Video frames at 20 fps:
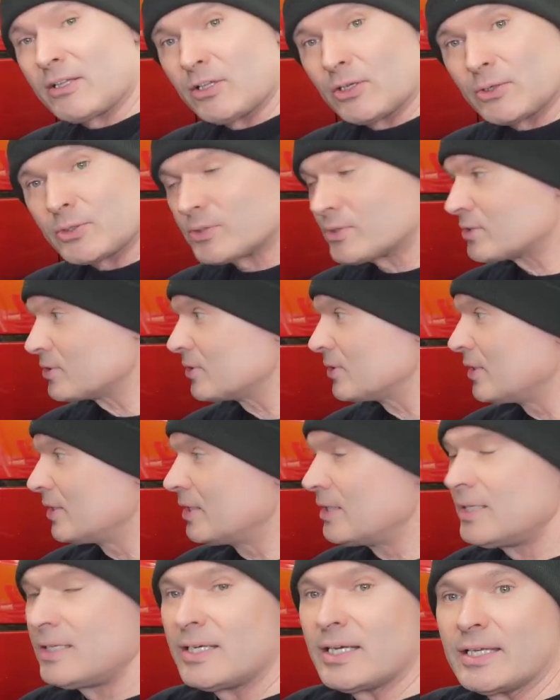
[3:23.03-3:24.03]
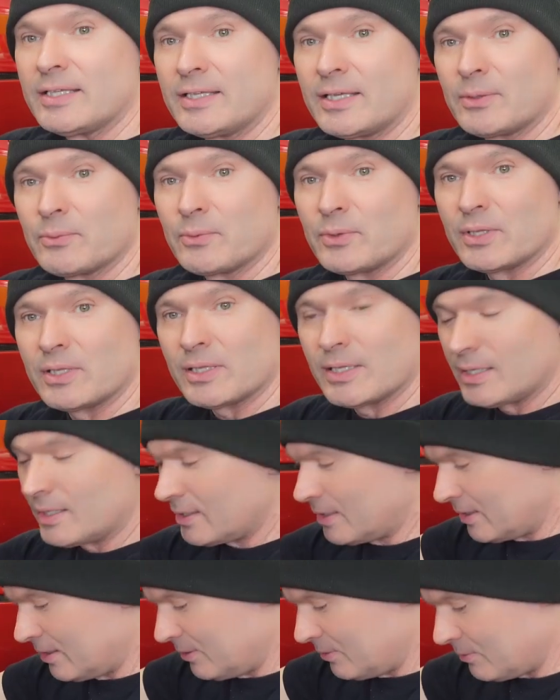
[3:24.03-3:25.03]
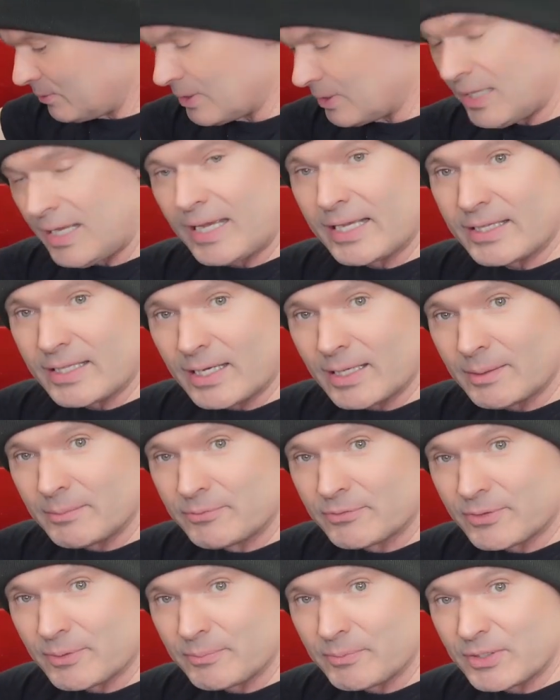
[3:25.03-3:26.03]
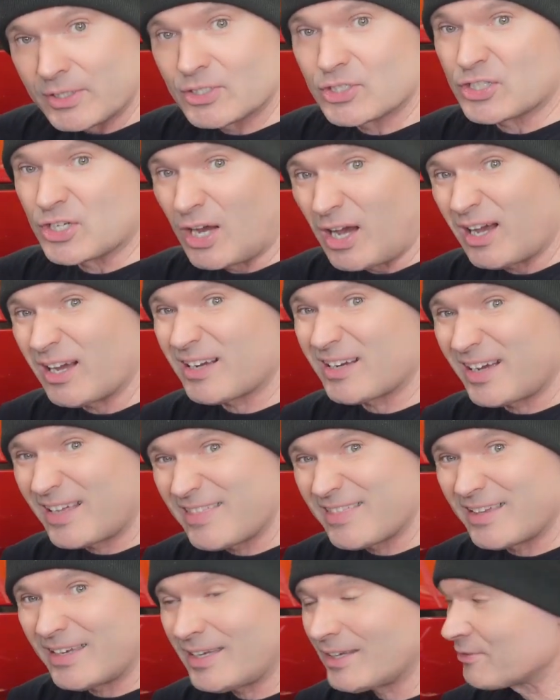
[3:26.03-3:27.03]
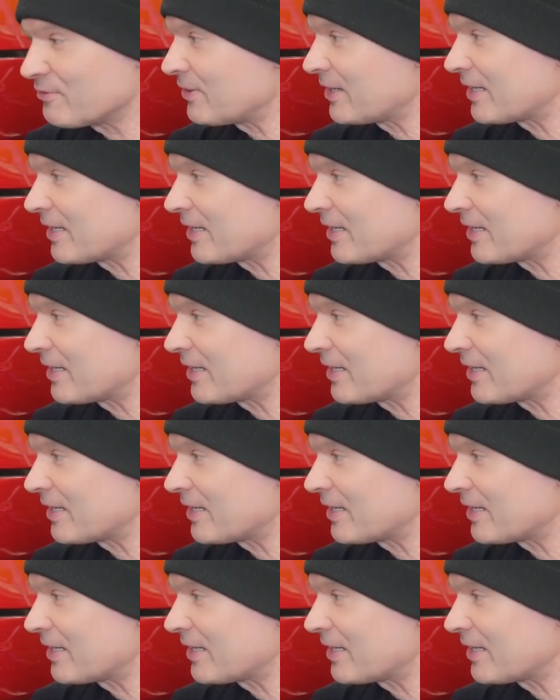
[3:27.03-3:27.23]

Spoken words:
close, and then we'll hang the hub from the shock. I think if